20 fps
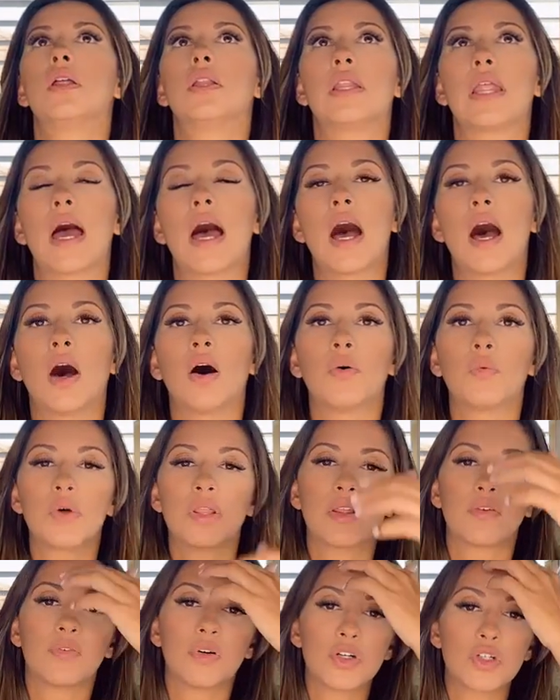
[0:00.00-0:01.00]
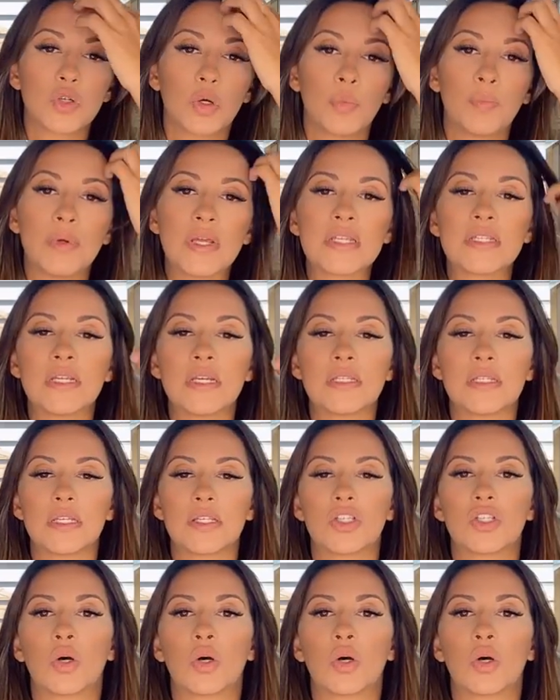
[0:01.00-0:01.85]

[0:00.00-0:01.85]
Now with a virtual business, it's